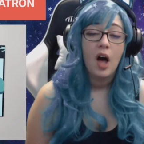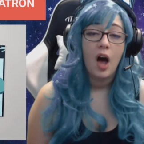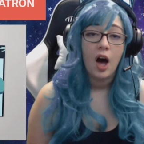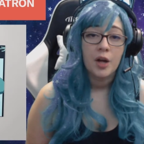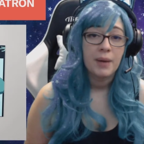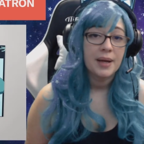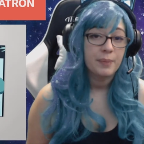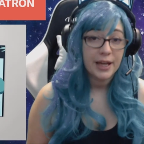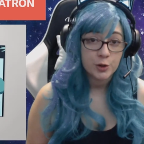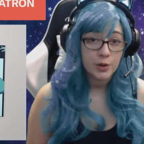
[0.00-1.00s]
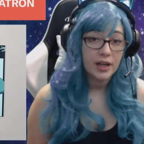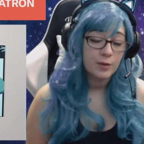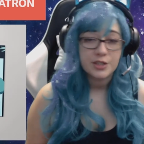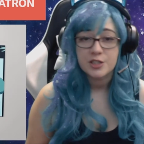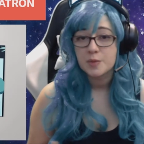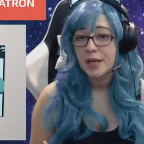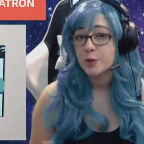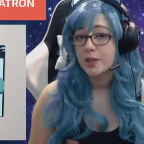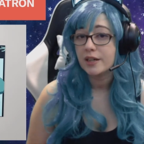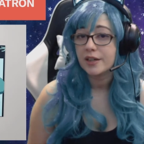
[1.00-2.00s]
on my Patreon, which is
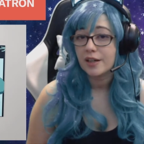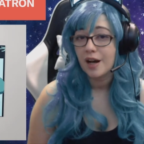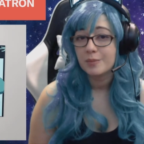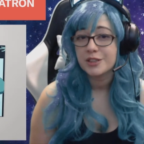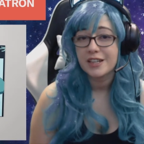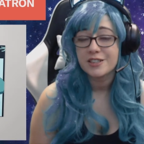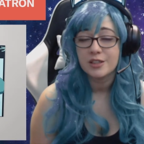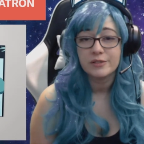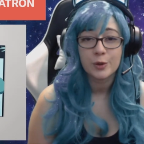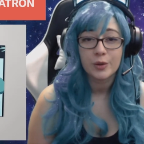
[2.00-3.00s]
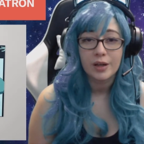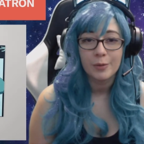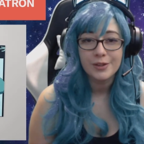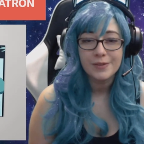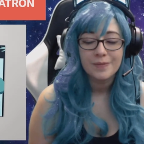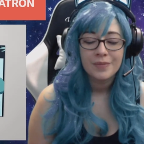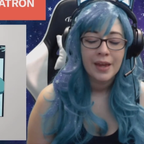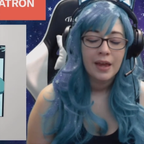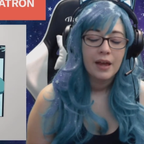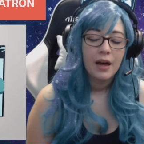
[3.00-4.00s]
patreon.com slash silvadorkable.
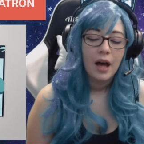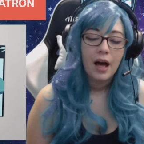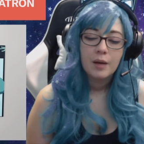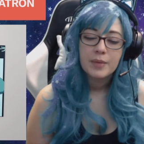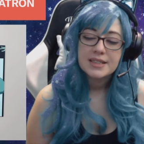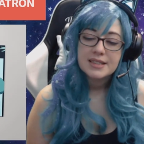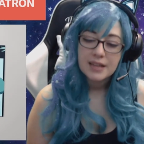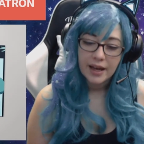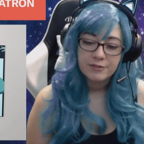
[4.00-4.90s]
Um, aside